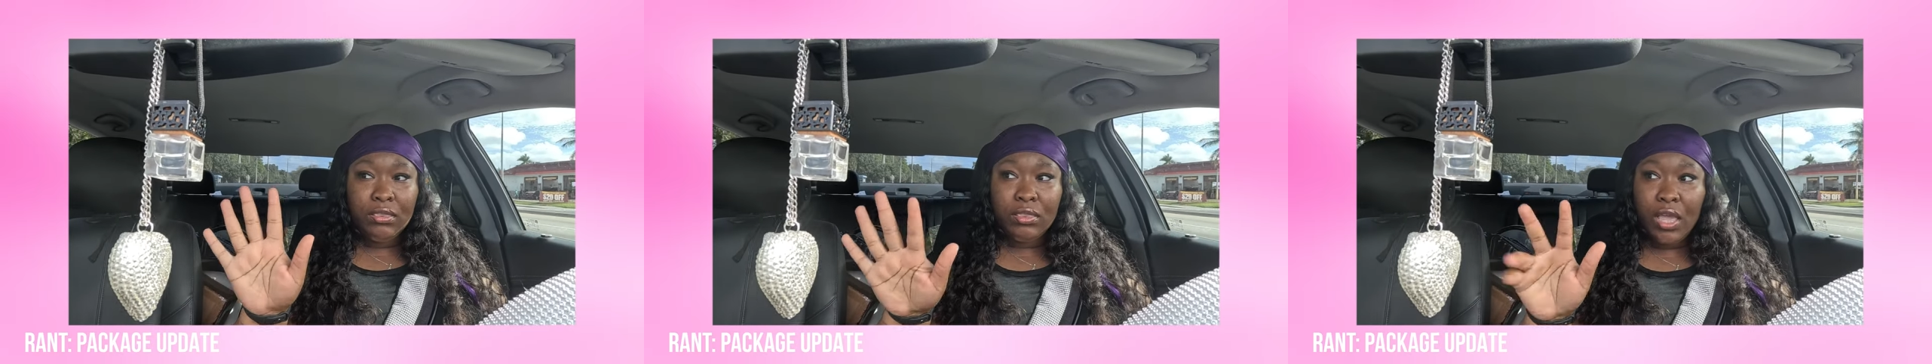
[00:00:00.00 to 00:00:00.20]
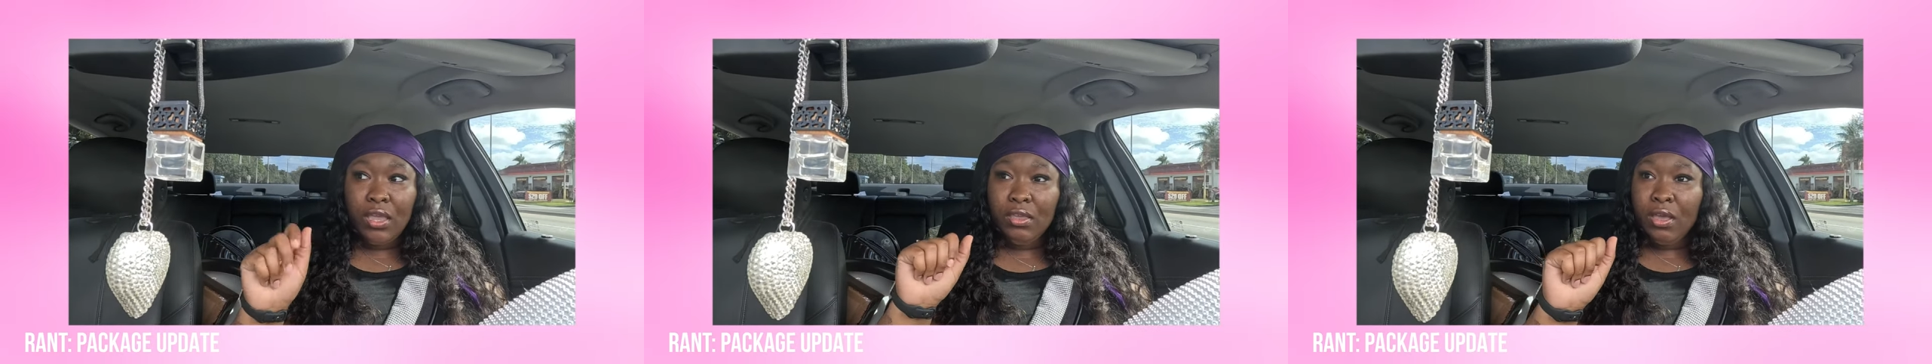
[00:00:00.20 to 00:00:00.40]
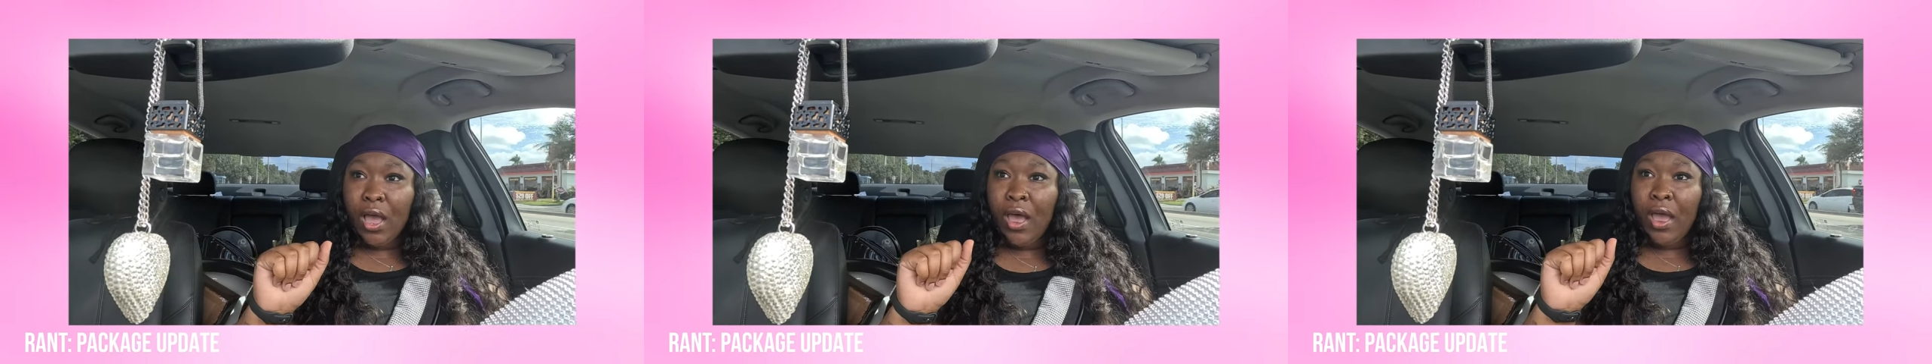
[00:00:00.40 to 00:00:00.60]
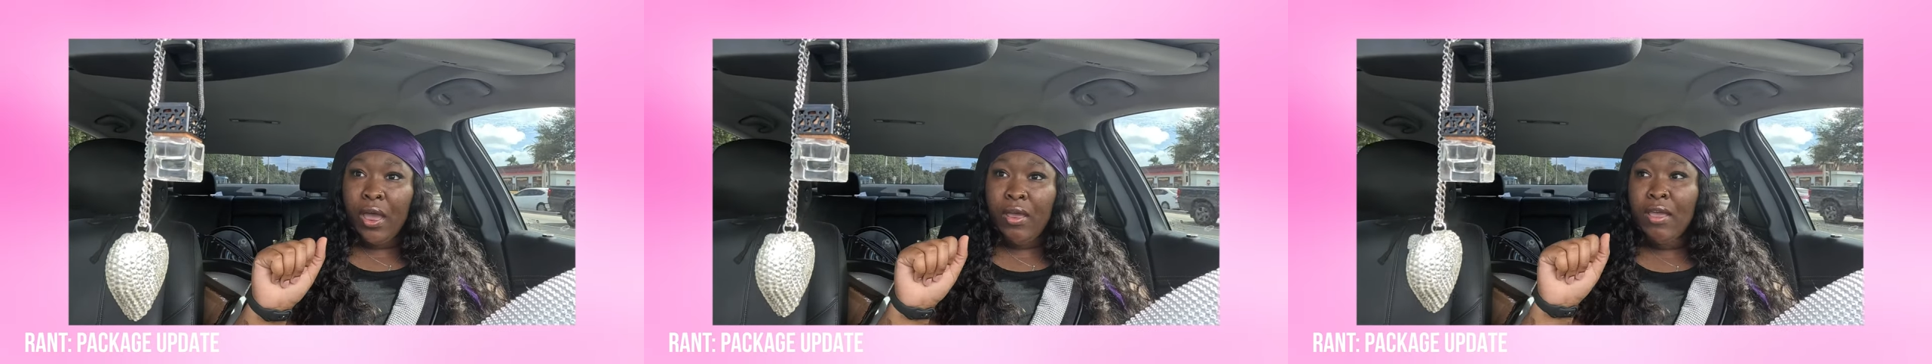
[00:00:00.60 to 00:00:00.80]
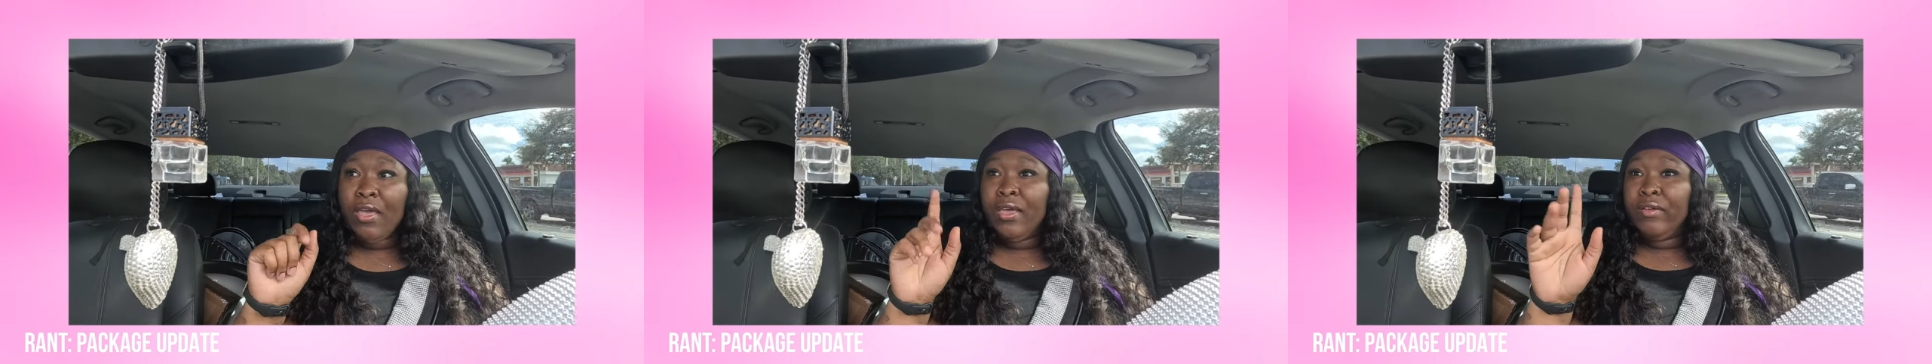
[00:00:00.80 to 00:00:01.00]
Thank
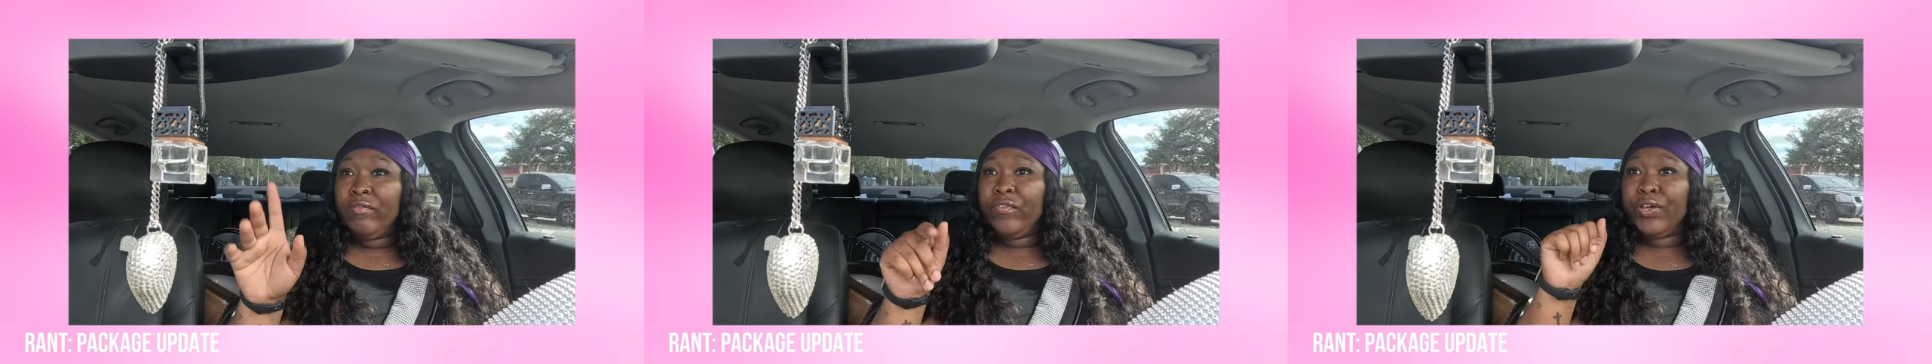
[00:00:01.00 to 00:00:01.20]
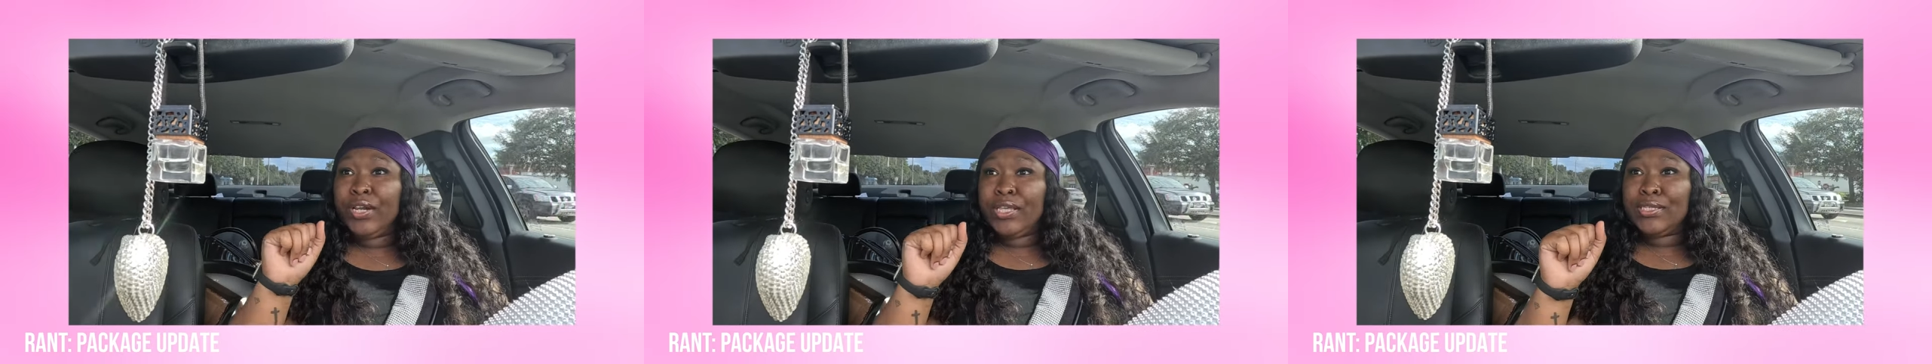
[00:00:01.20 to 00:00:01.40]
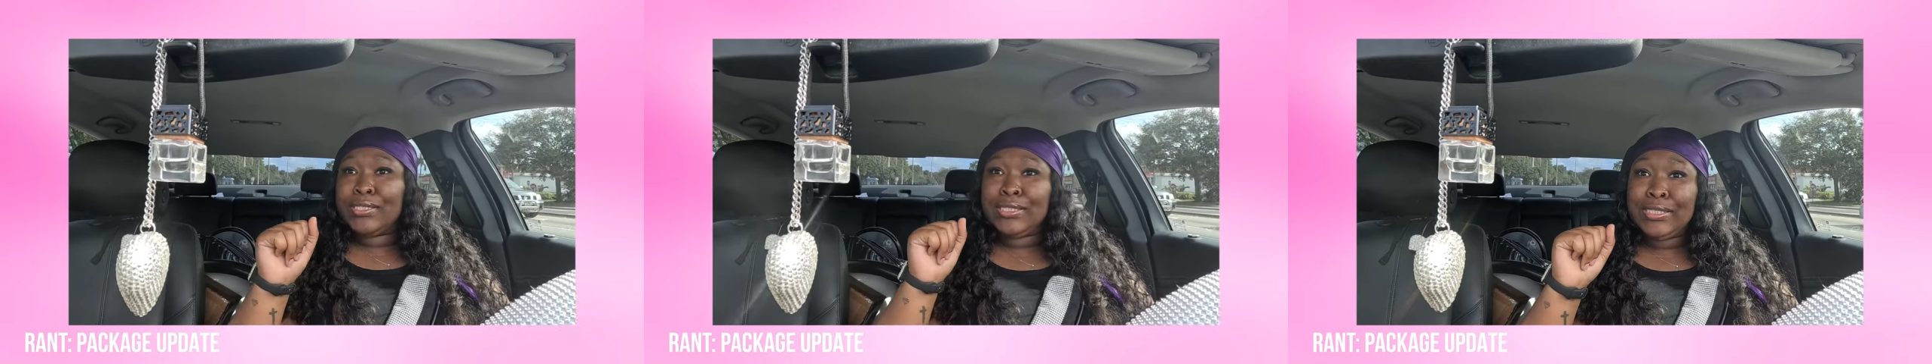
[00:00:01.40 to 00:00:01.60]
God for this